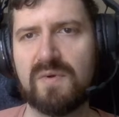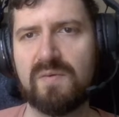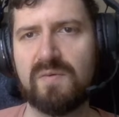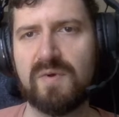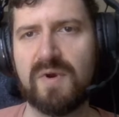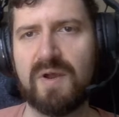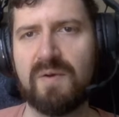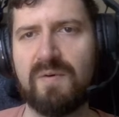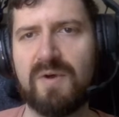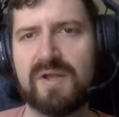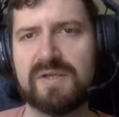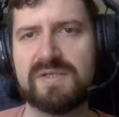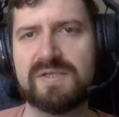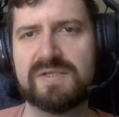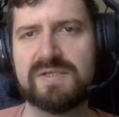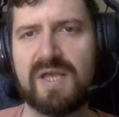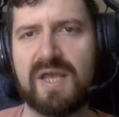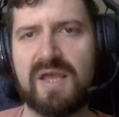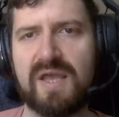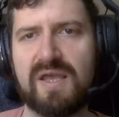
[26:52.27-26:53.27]
I wanted to
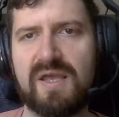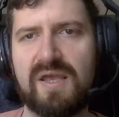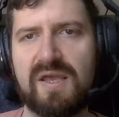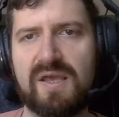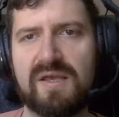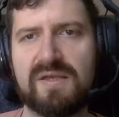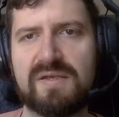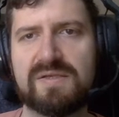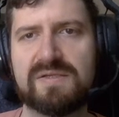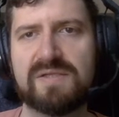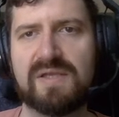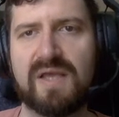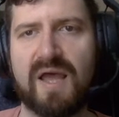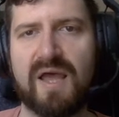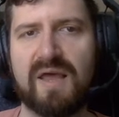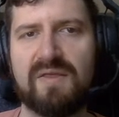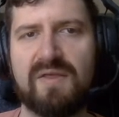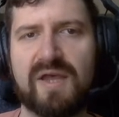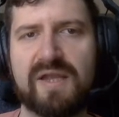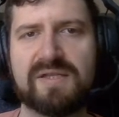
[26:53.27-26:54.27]
say is
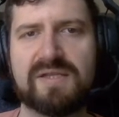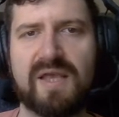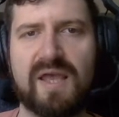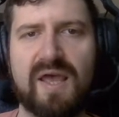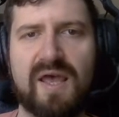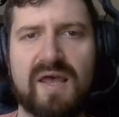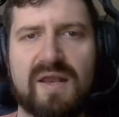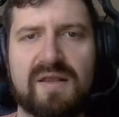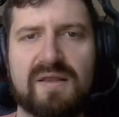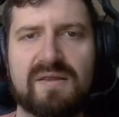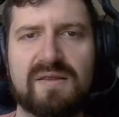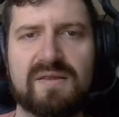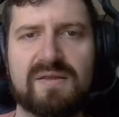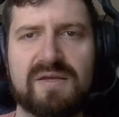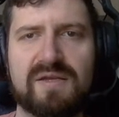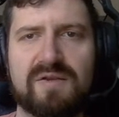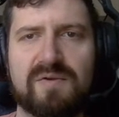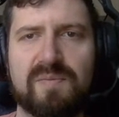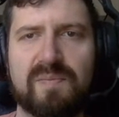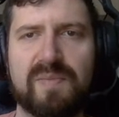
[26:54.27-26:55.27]
I like to add a
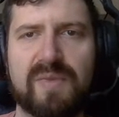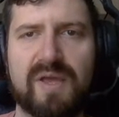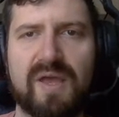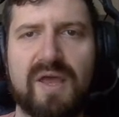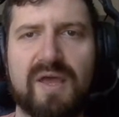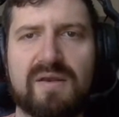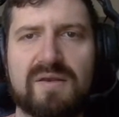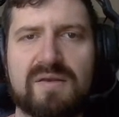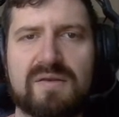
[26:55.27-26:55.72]
little bit